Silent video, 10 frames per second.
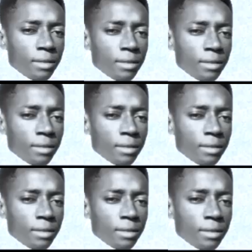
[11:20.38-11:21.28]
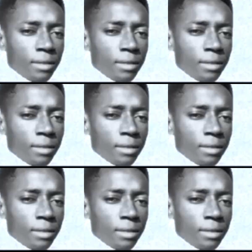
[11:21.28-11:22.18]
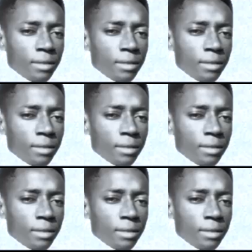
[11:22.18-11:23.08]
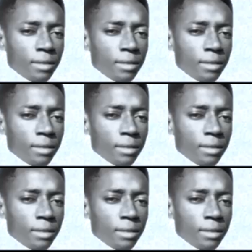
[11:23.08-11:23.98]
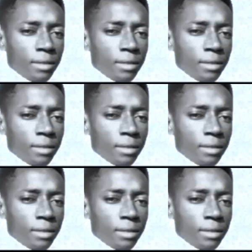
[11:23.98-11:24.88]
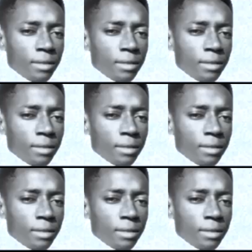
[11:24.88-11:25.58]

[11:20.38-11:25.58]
This person isn't speaking.